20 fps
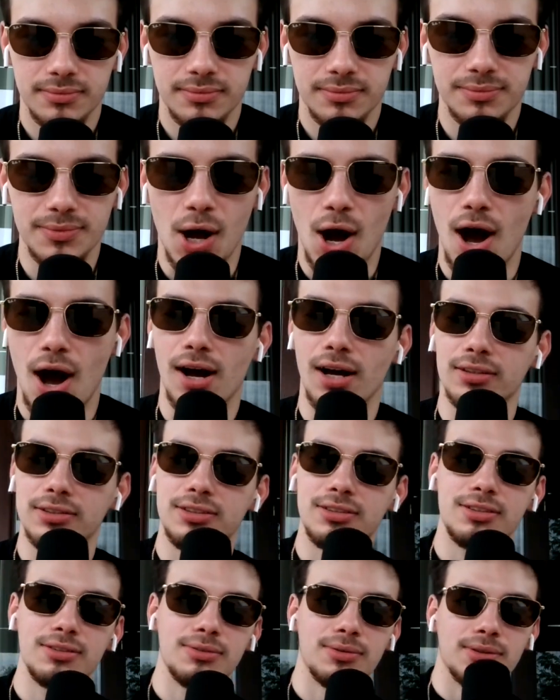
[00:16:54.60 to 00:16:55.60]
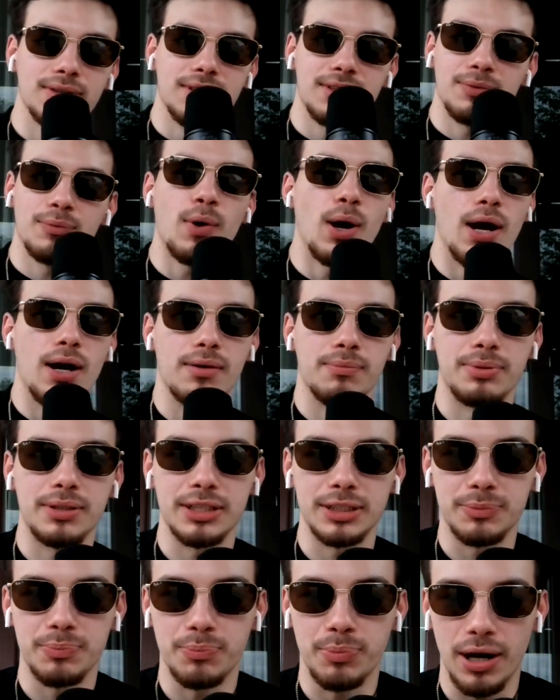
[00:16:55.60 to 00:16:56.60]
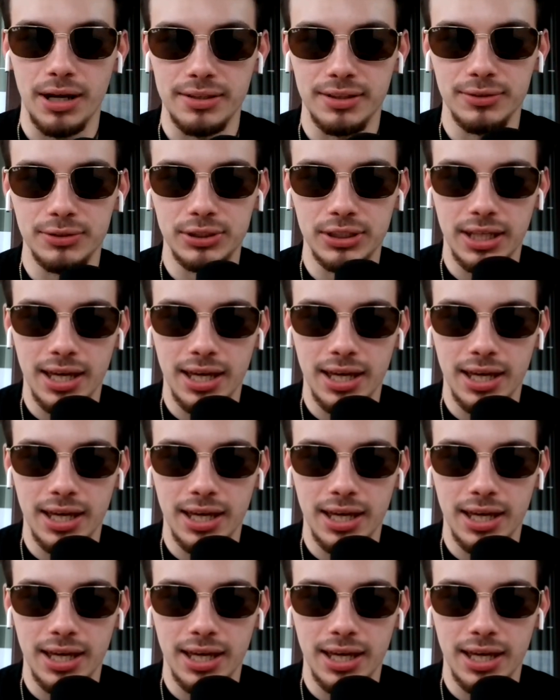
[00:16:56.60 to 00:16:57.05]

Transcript: Nah, it's too early. Why? Because Brighton losing